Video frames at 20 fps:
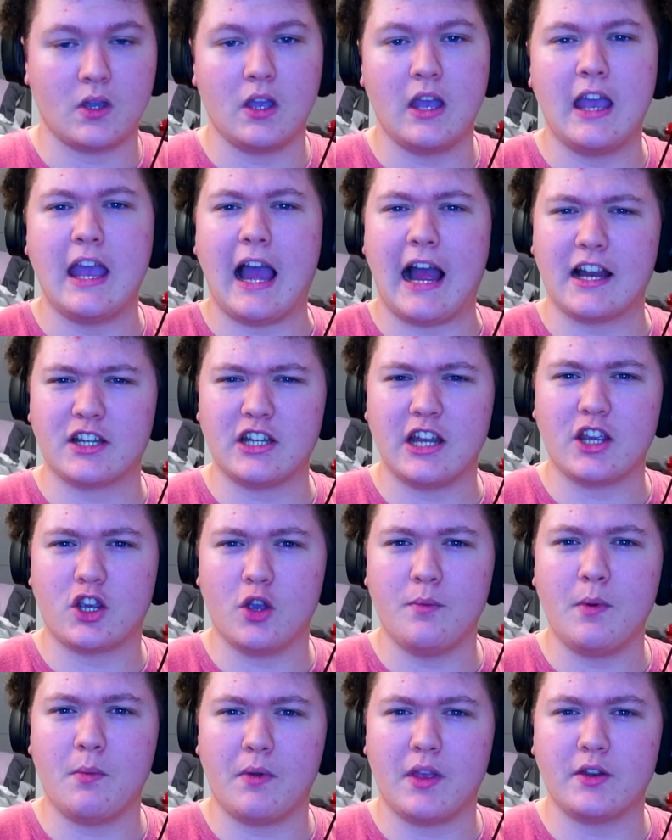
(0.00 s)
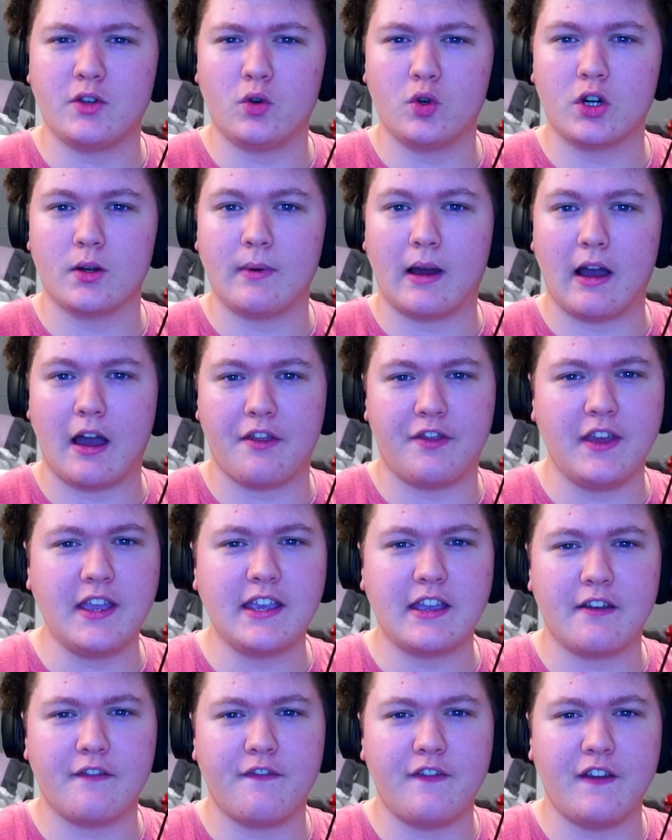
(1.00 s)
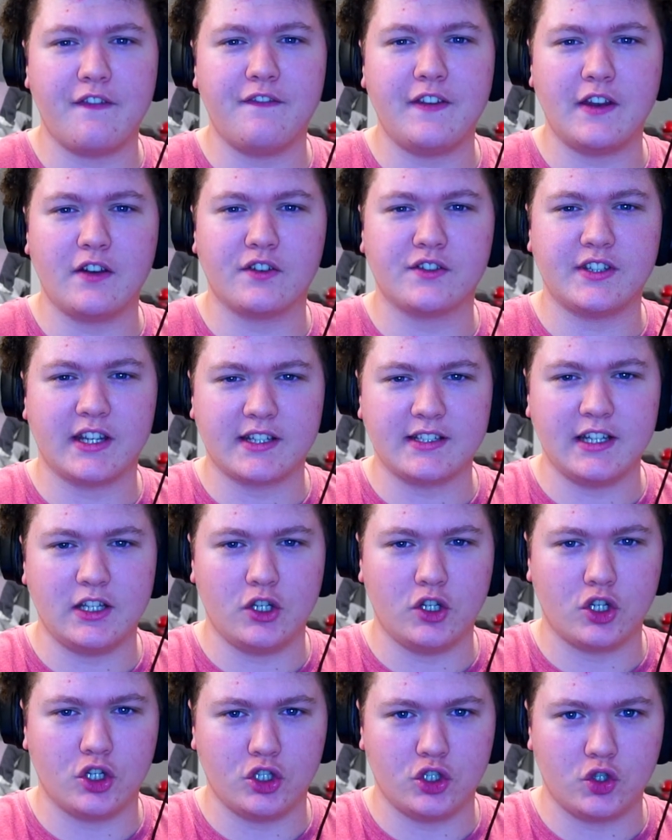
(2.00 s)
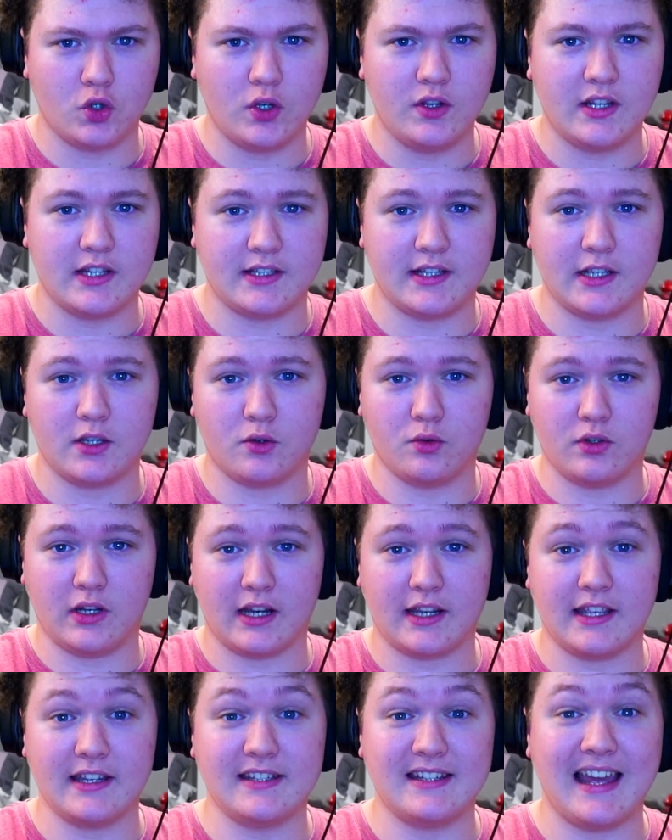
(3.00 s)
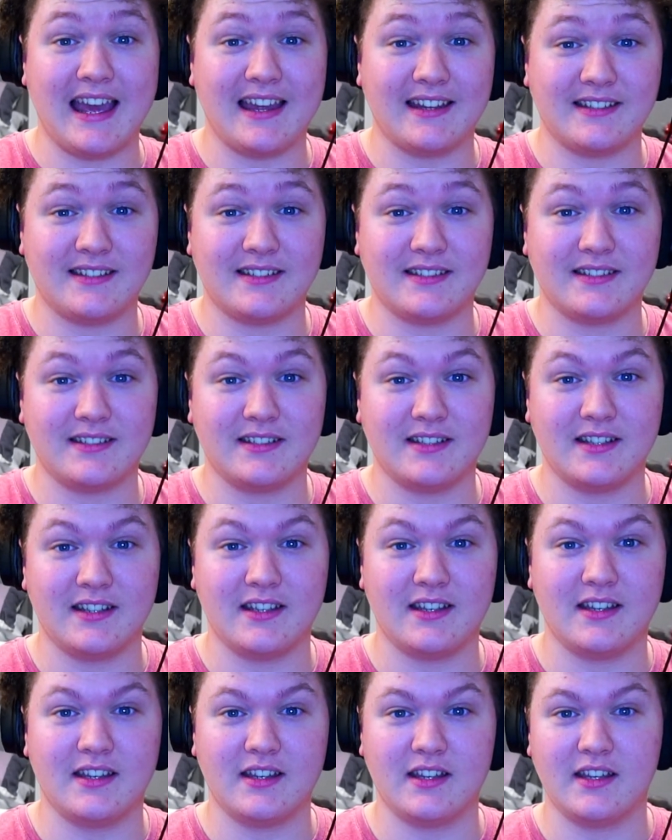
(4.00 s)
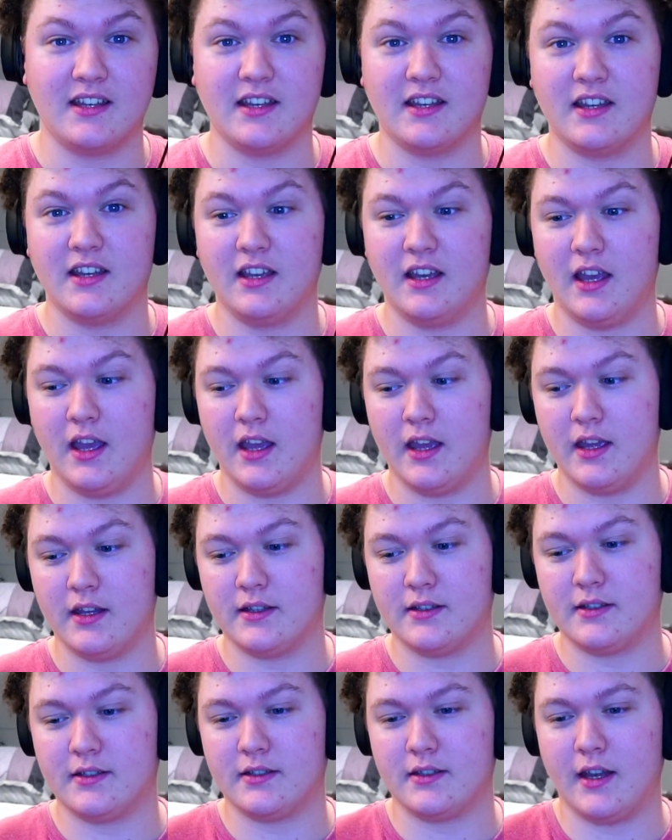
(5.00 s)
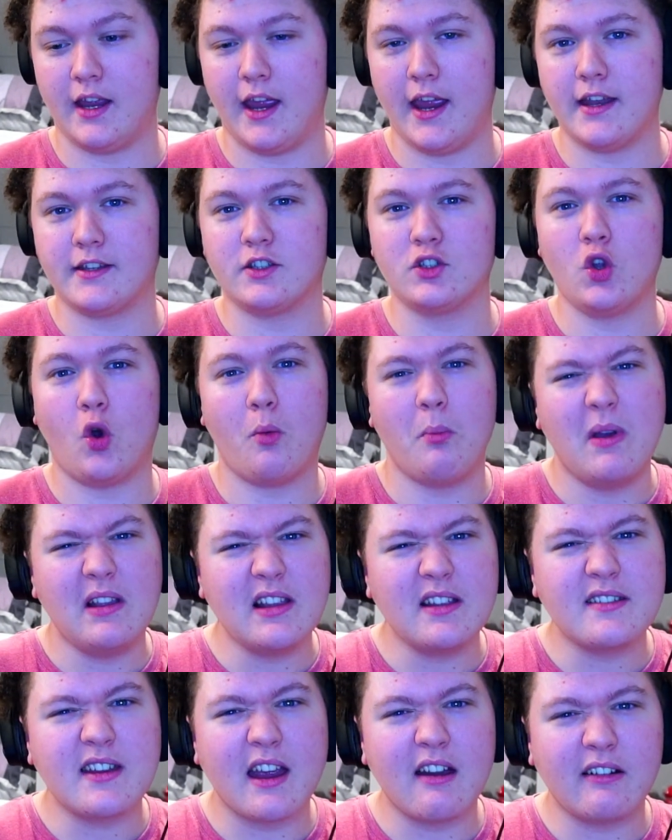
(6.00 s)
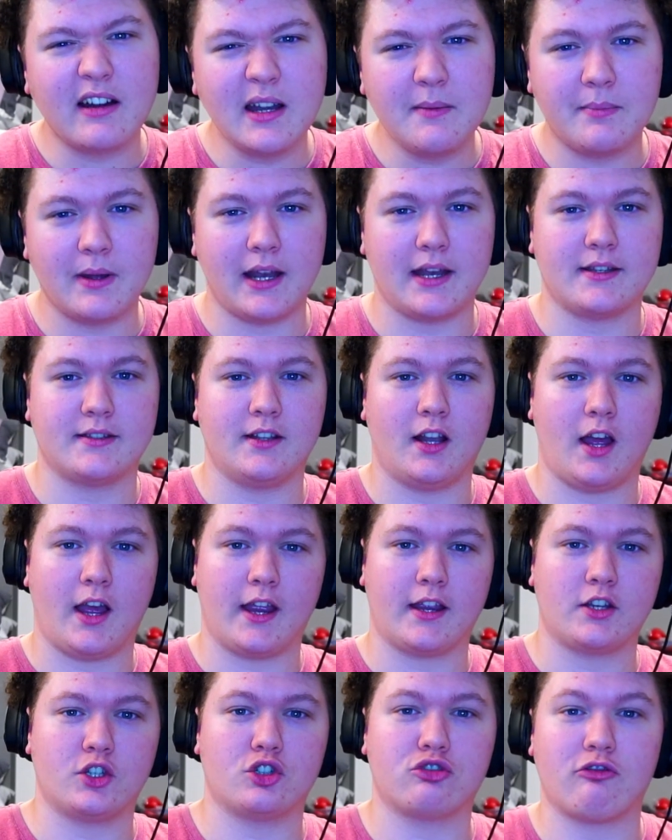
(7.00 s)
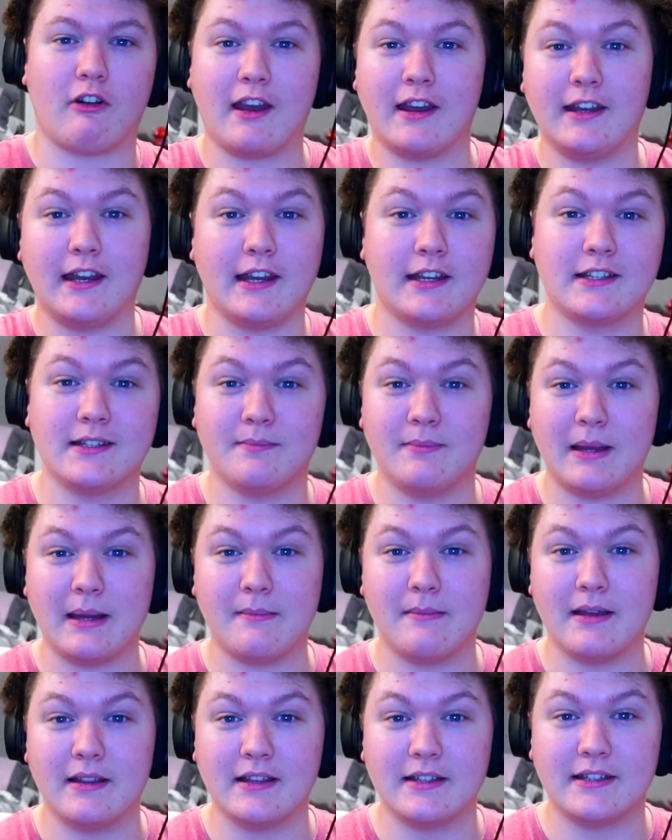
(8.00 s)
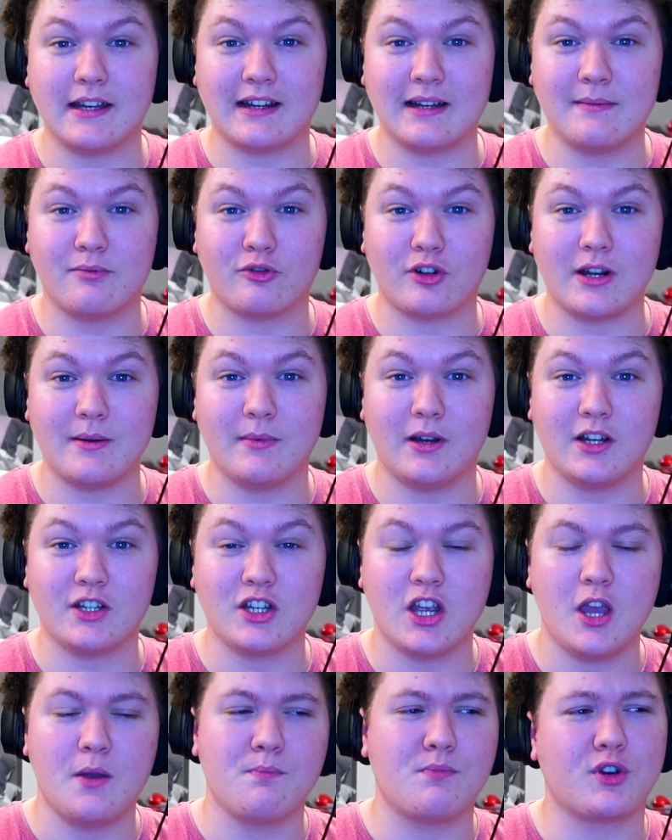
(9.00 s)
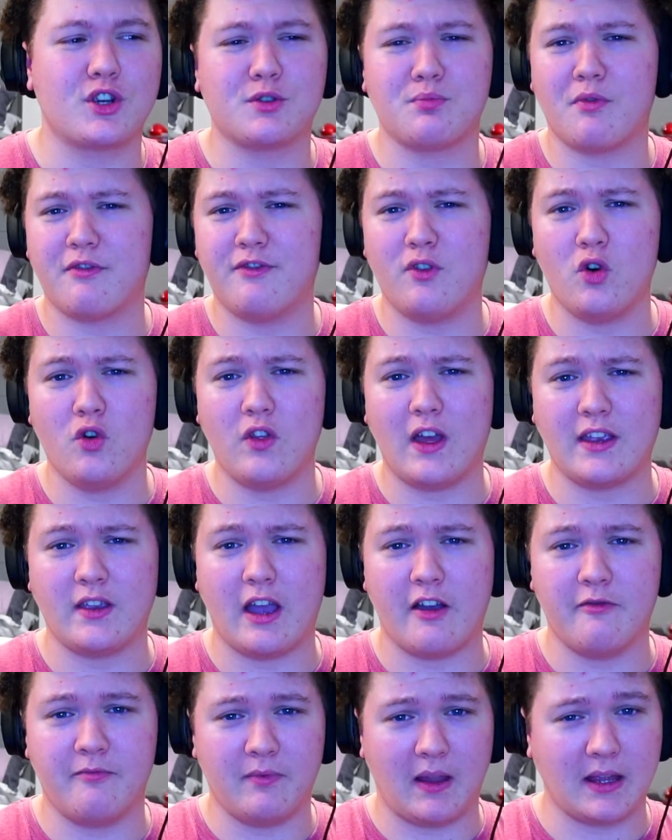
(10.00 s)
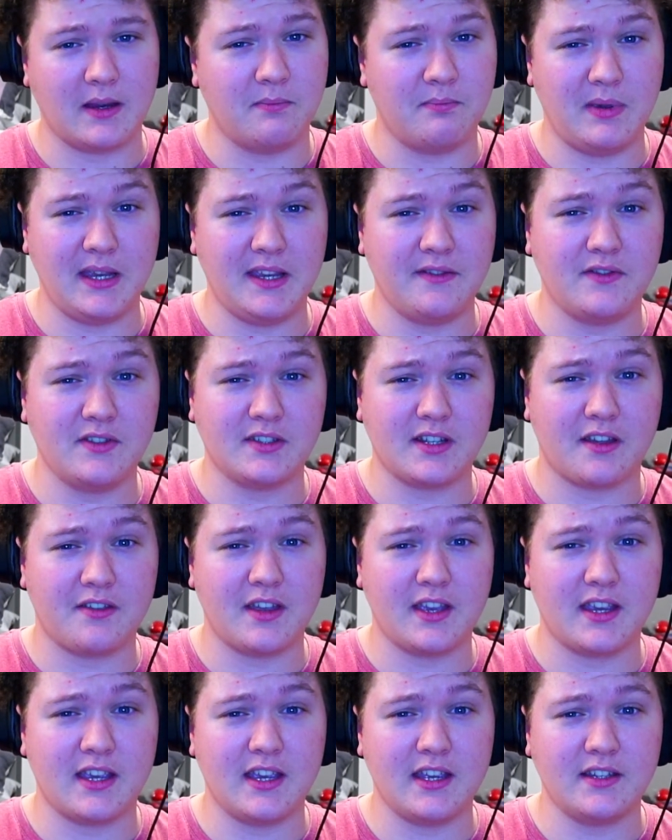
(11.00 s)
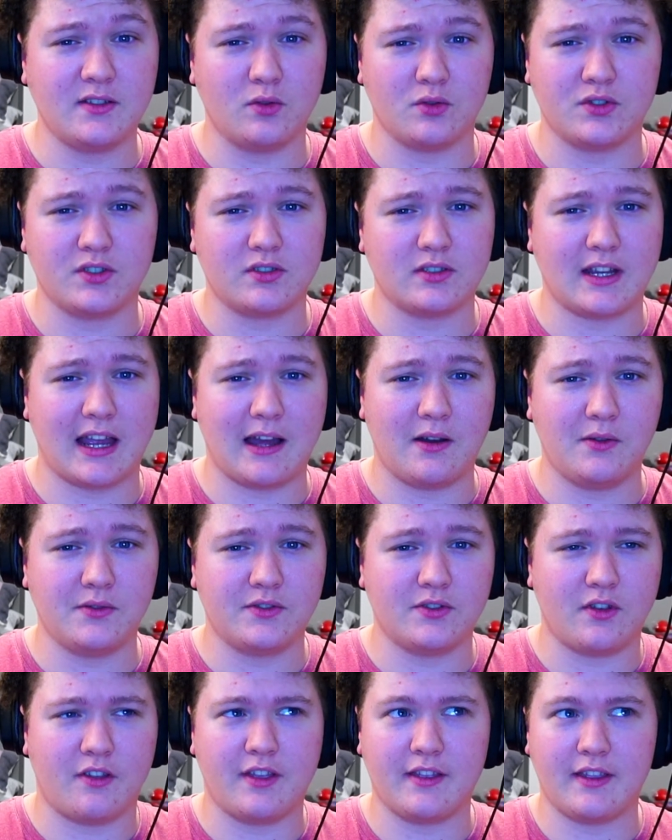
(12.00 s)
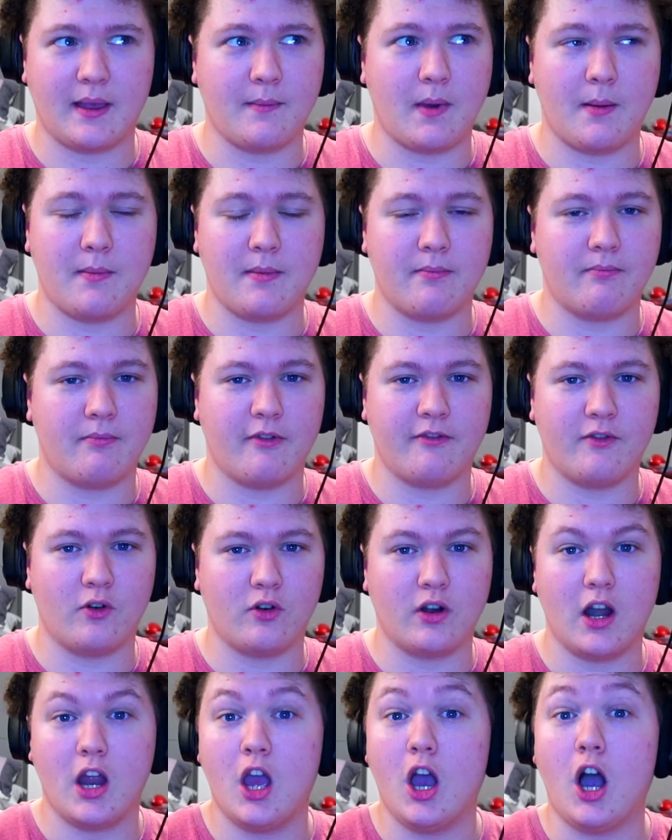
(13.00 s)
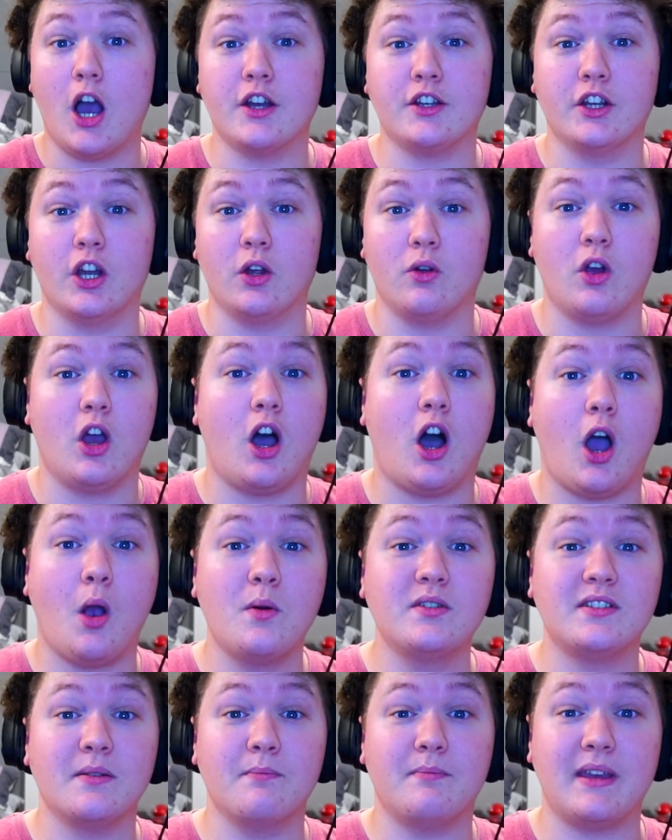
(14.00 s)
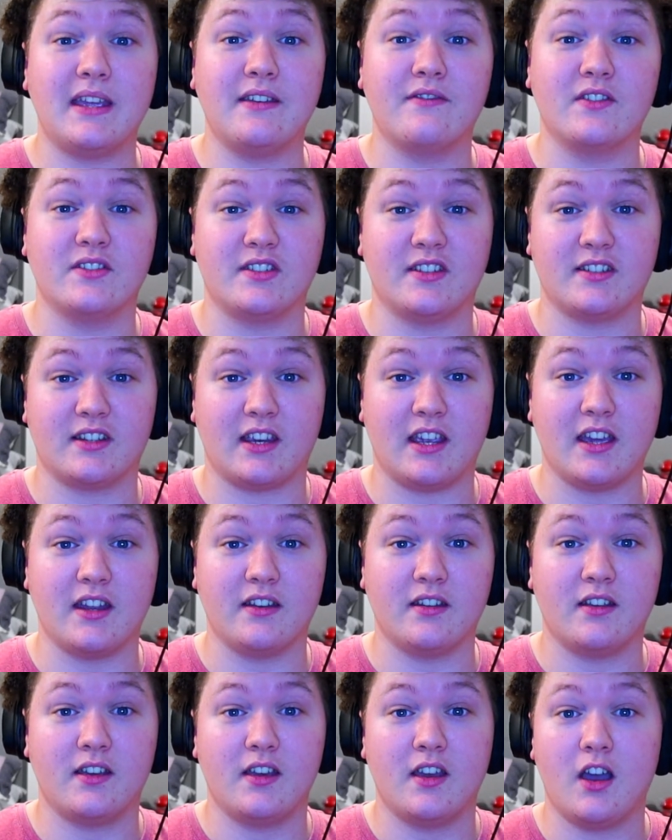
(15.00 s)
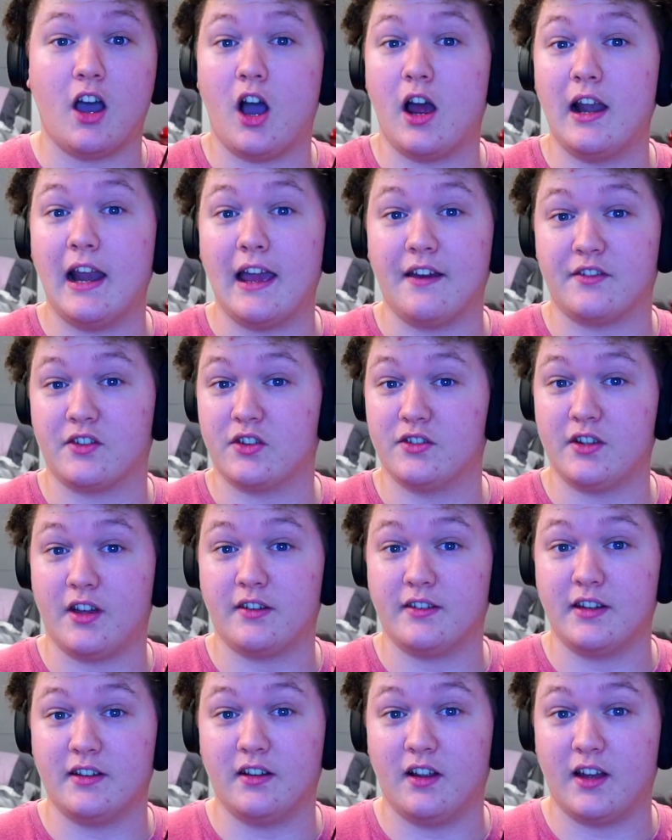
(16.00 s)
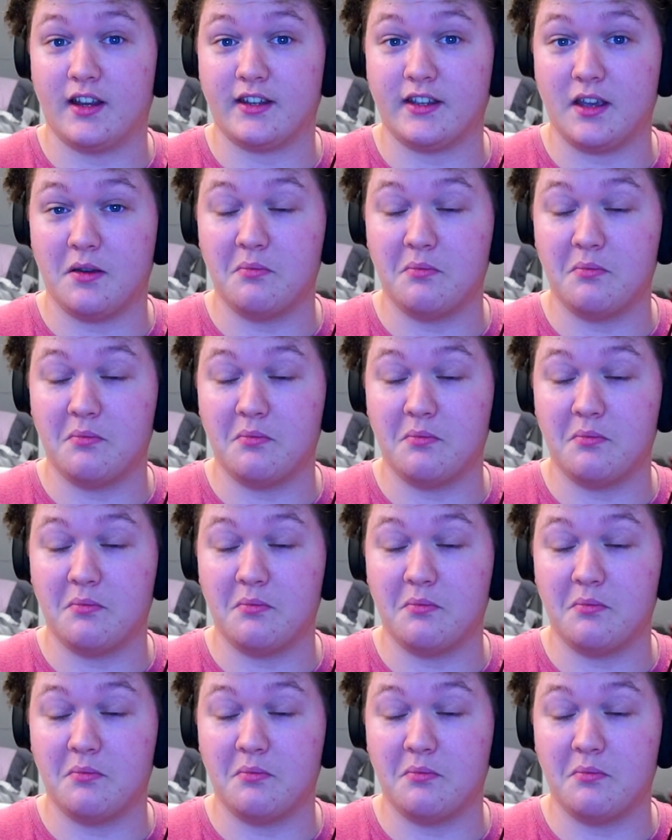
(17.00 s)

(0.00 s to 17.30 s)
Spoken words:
Actually, it could be what they're talking about. I think at 15 or 16 you can join this thing called cadets. It's not military, but it's like training to be military pretty much. Because before that you have beavers, I think it is, or scouts. I think that might be before. I don't know. I was in beavers as a kid. I left because I didn't like it.